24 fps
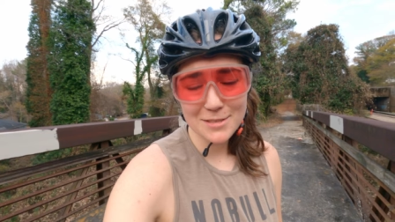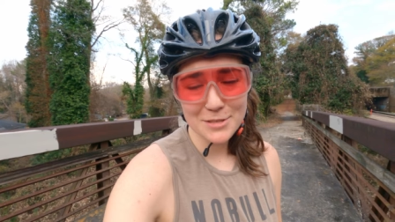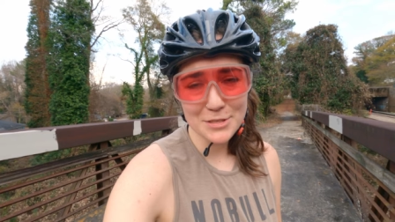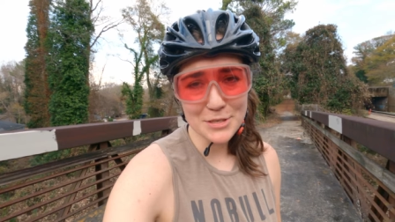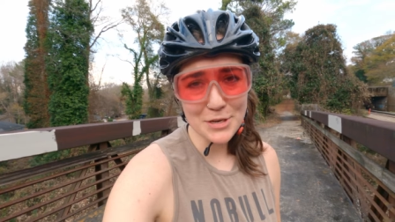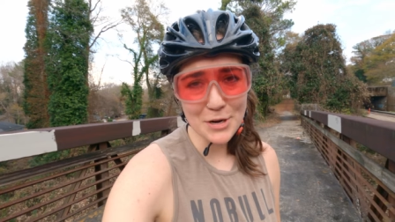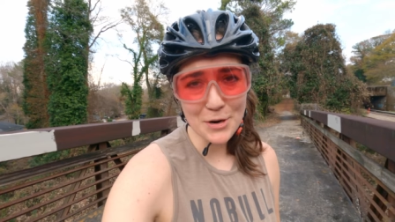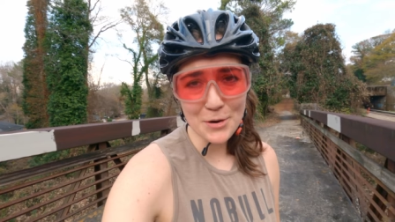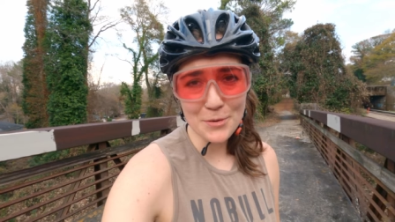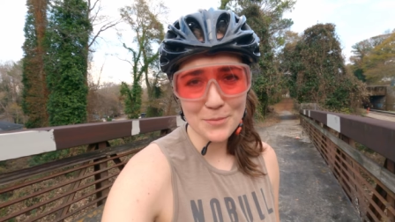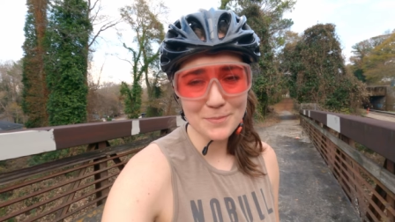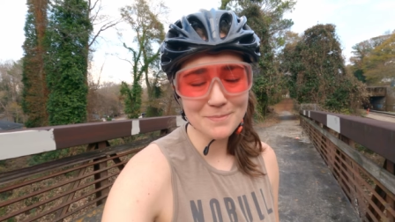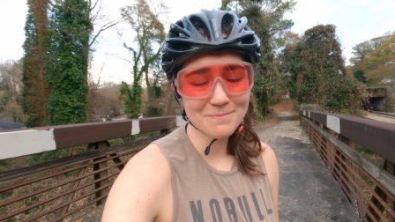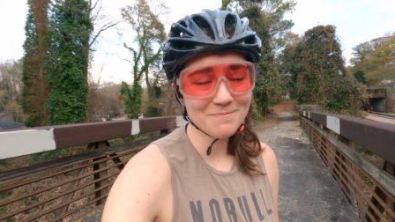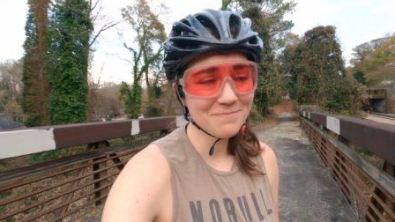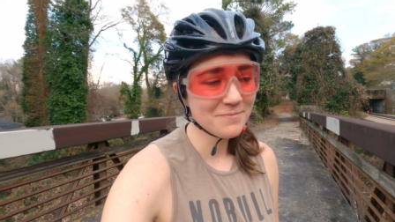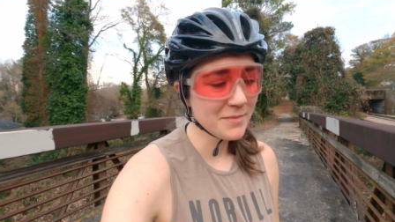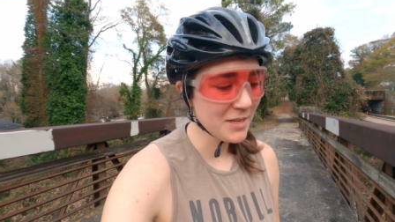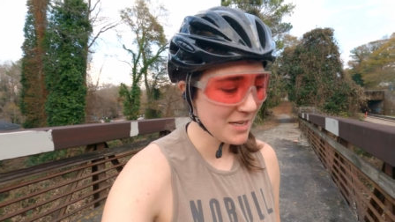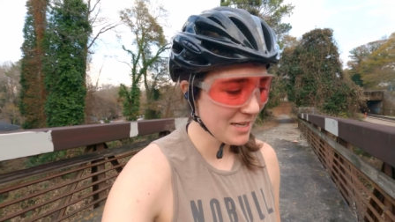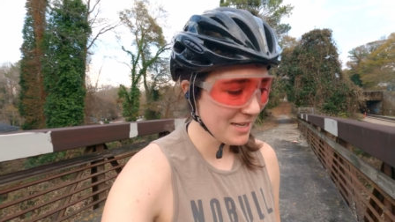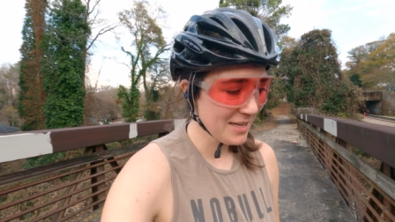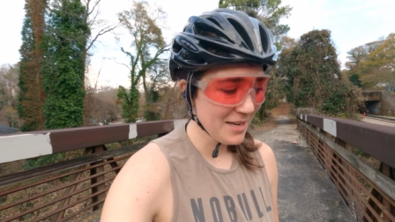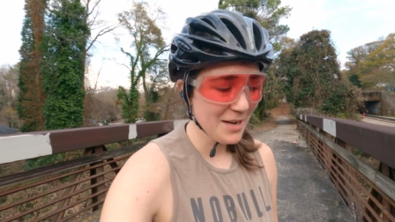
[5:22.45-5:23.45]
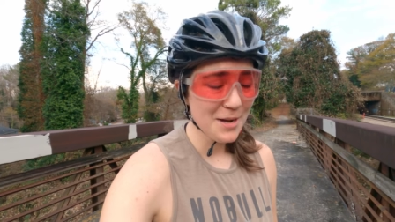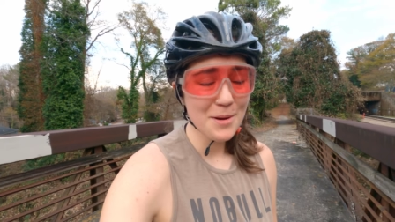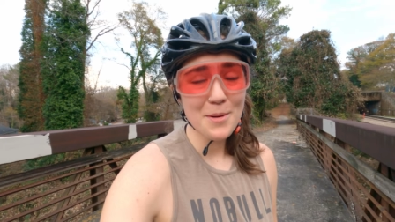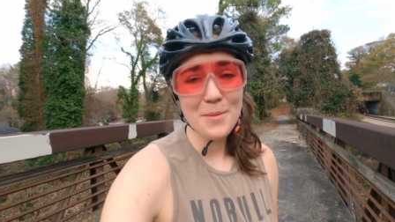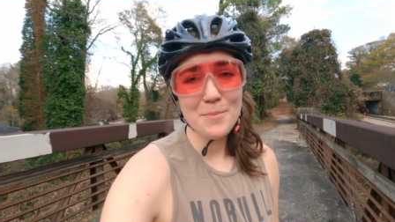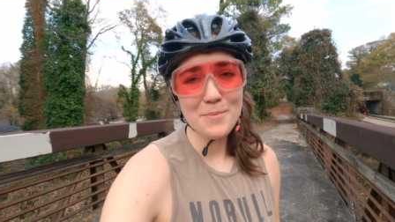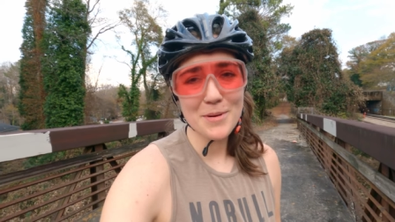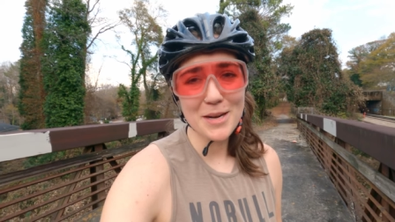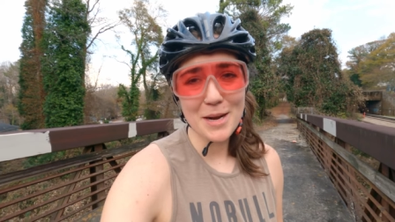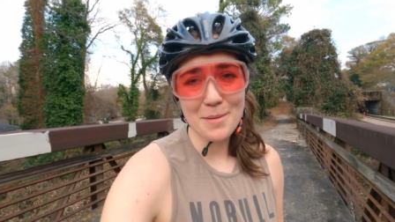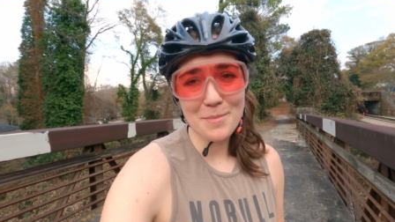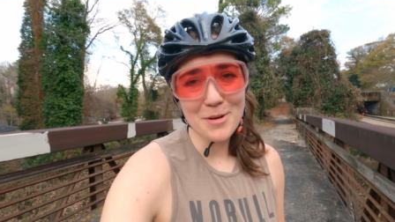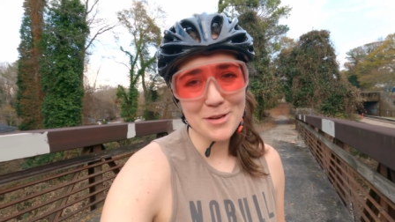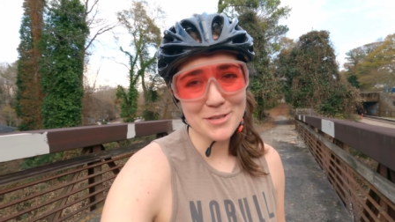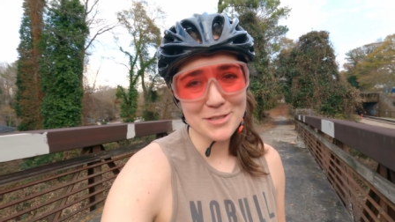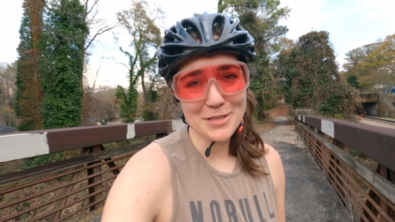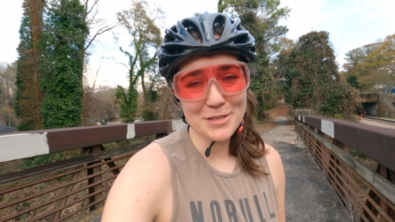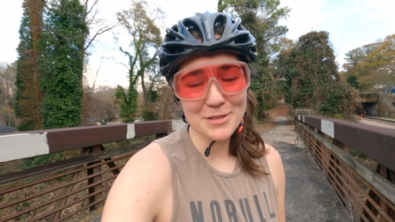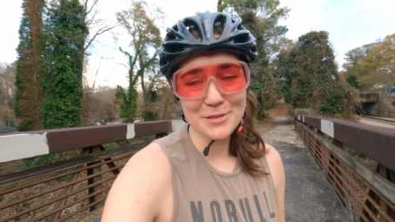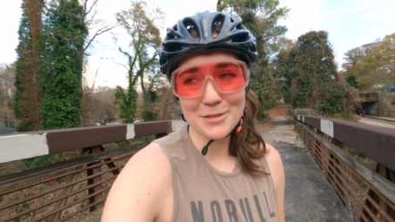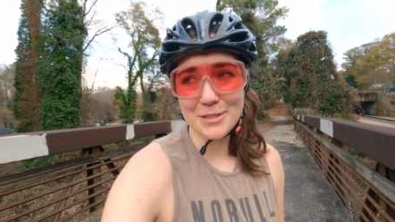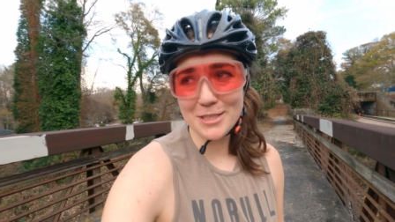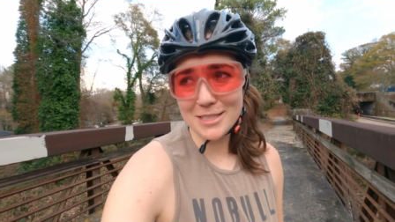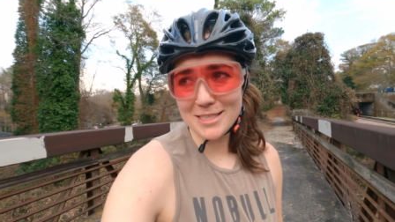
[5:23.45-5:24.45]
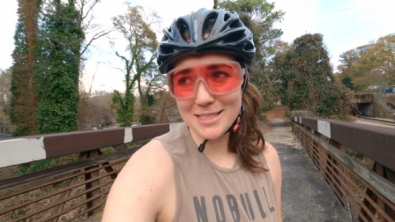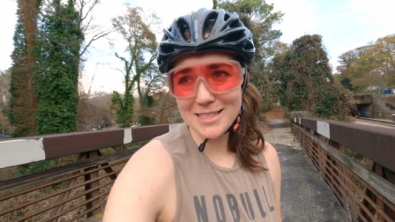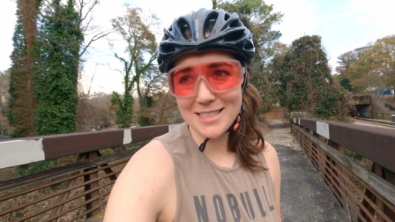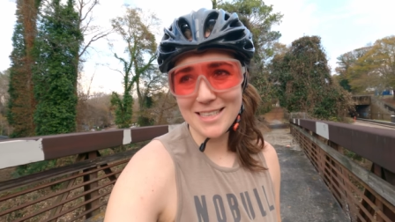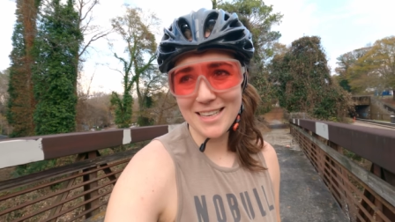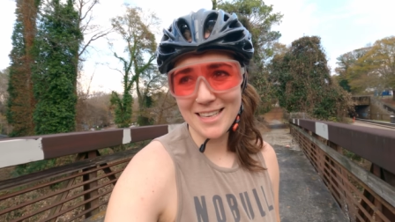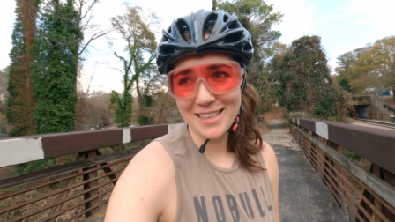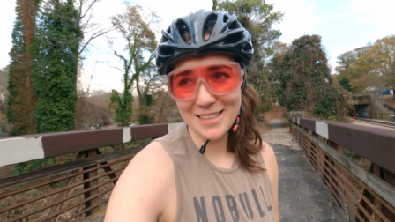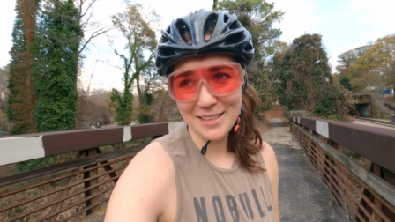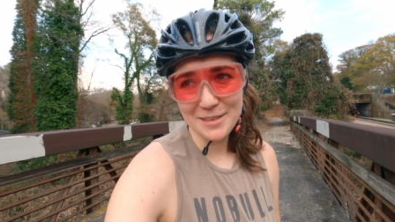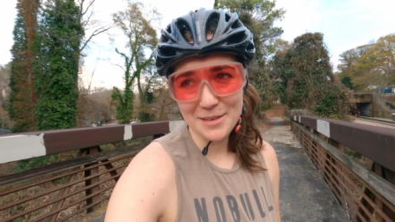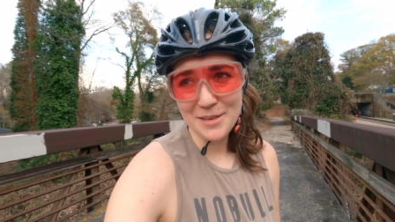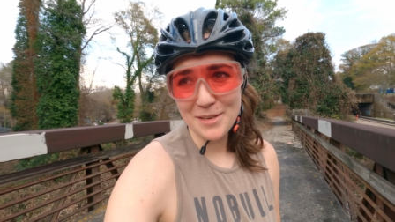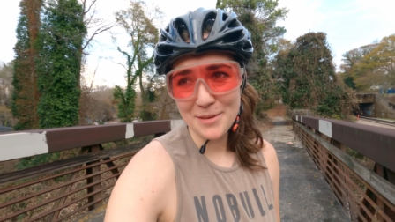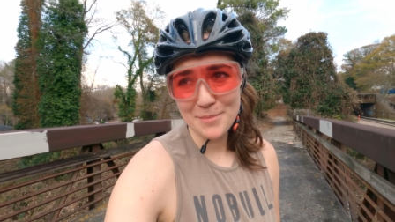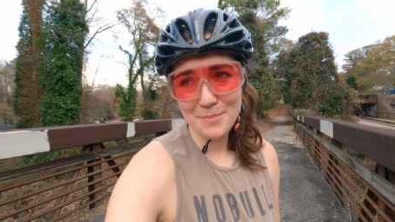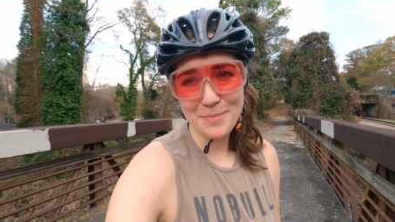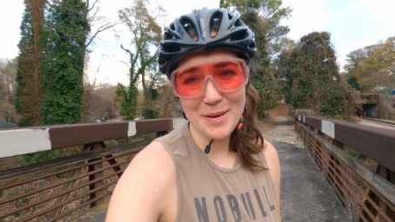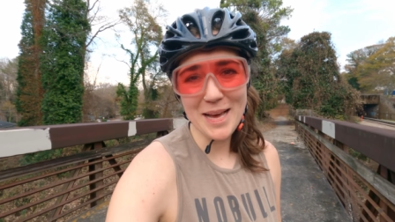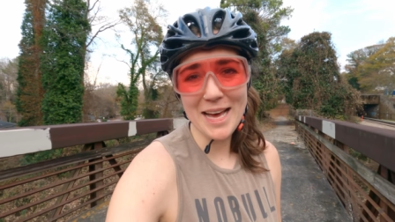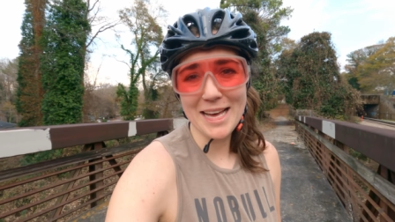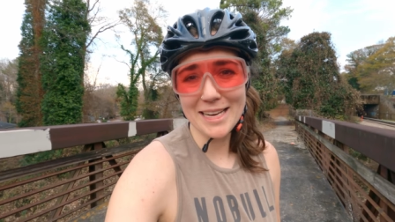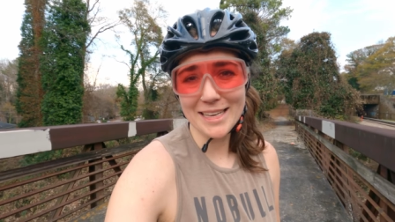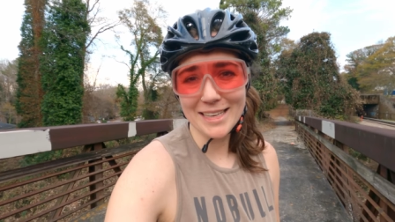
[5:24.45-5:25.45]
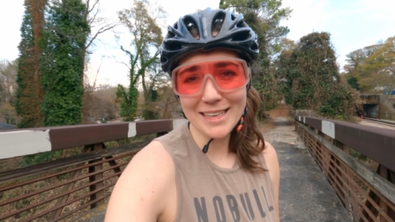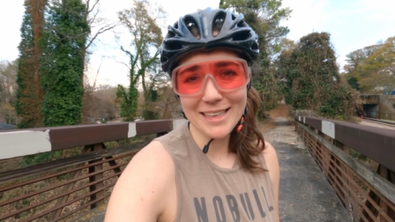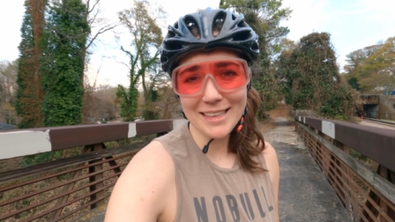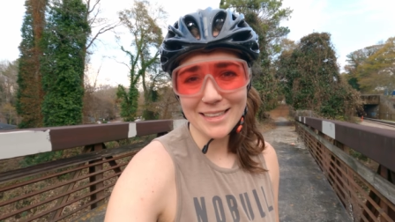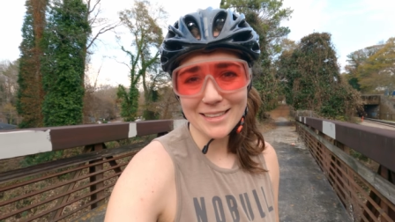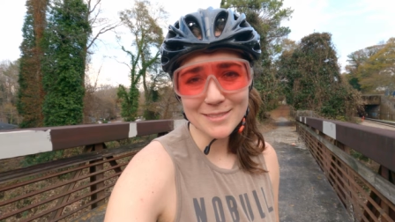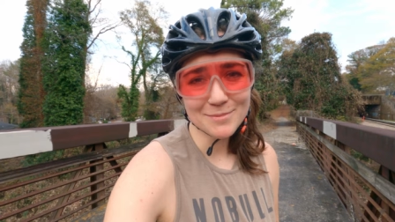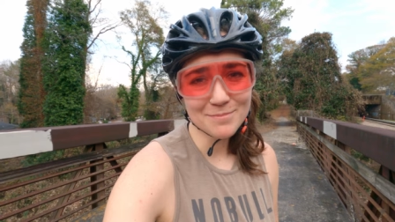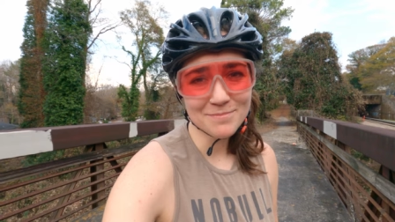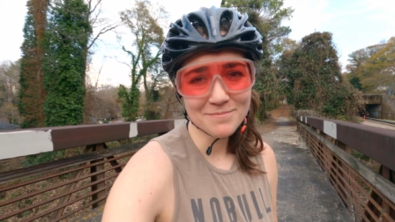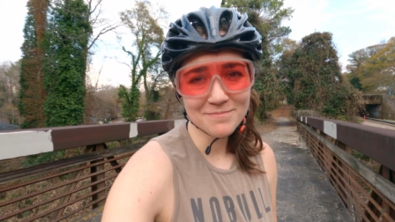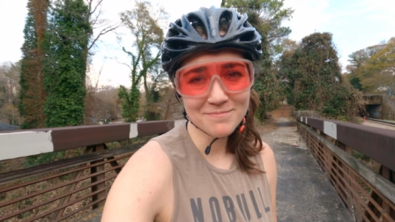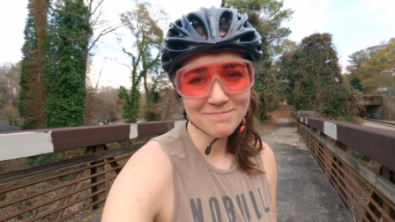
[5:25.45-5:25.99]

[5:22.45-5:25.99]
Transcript: So, but I'm also just petty.